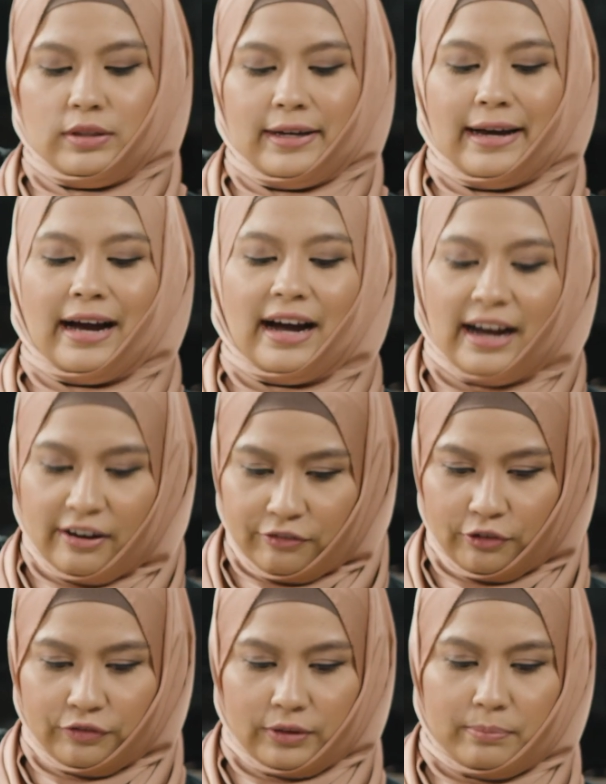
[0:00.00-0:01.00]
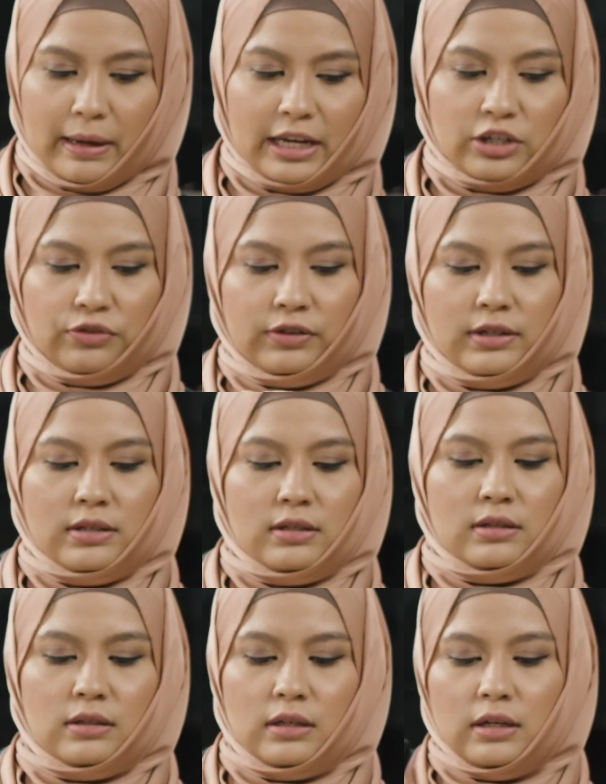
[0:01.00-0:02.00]
to take half of the batch
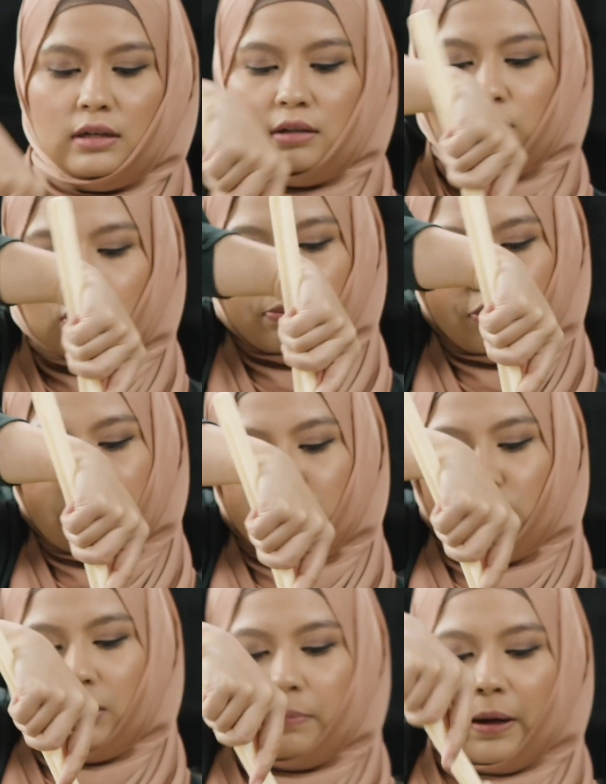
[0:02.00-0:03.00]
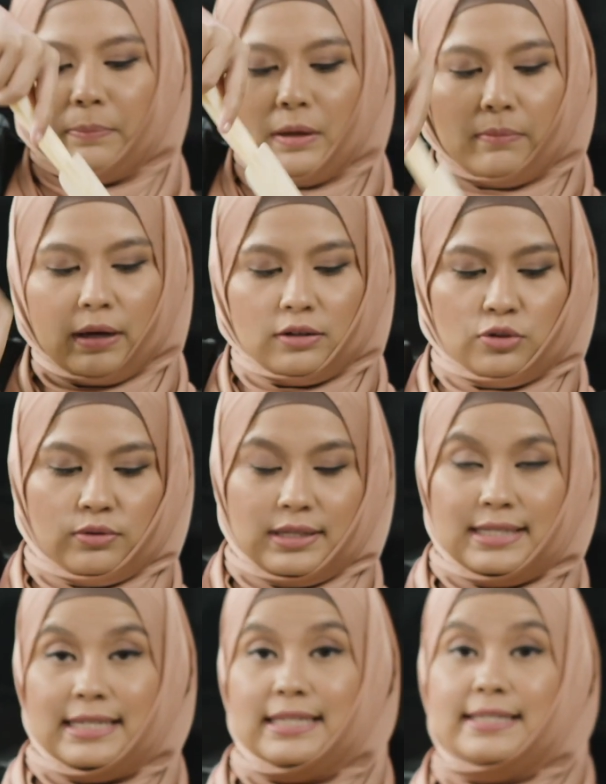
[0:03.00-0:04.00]
first to put it into the piping bag so
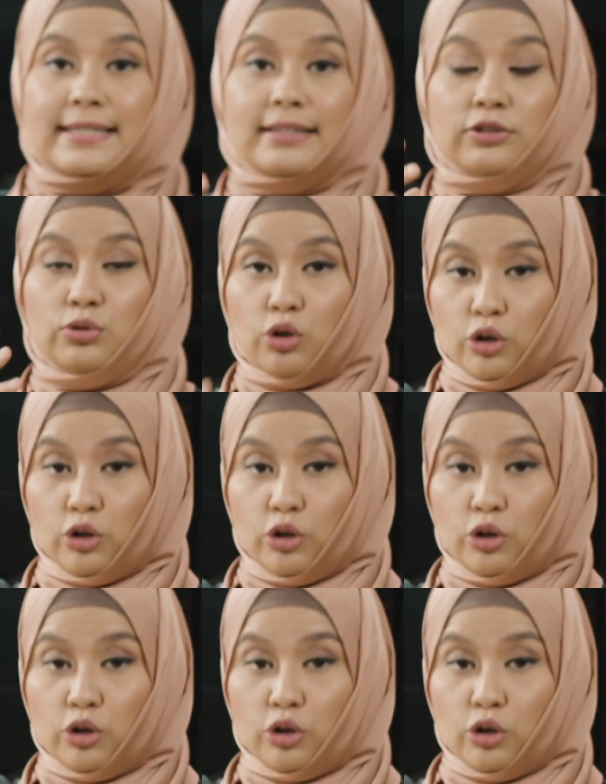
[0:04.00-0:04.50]
it's easier to